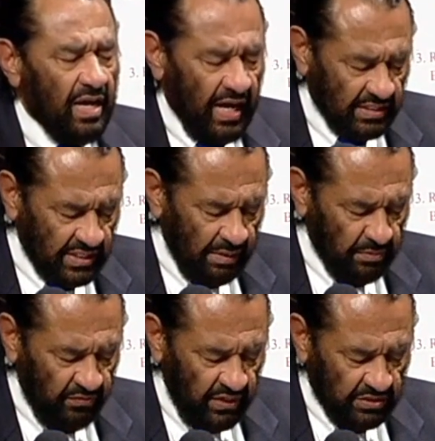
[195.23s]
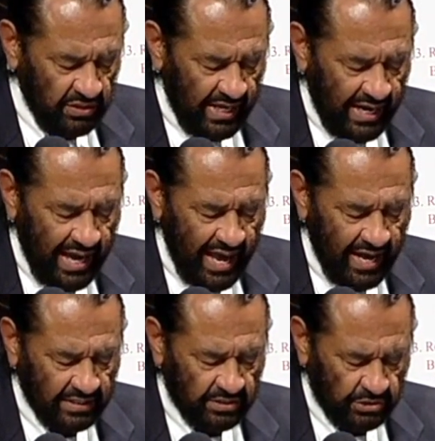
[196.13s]
a subdivision that
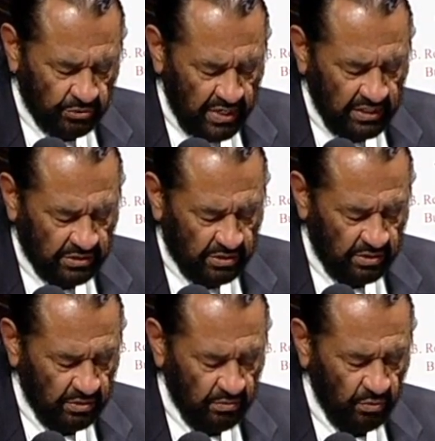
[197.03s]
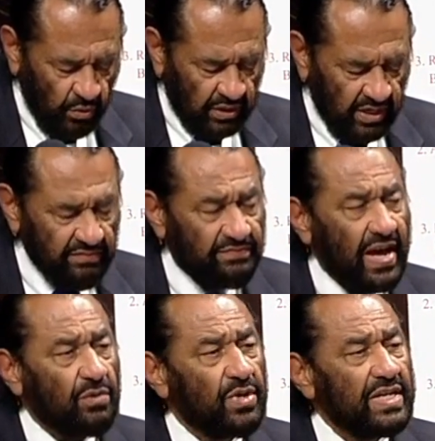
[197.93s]
had streets with
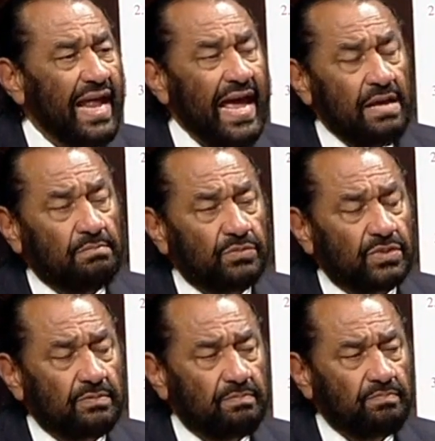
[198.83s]
Confederate names.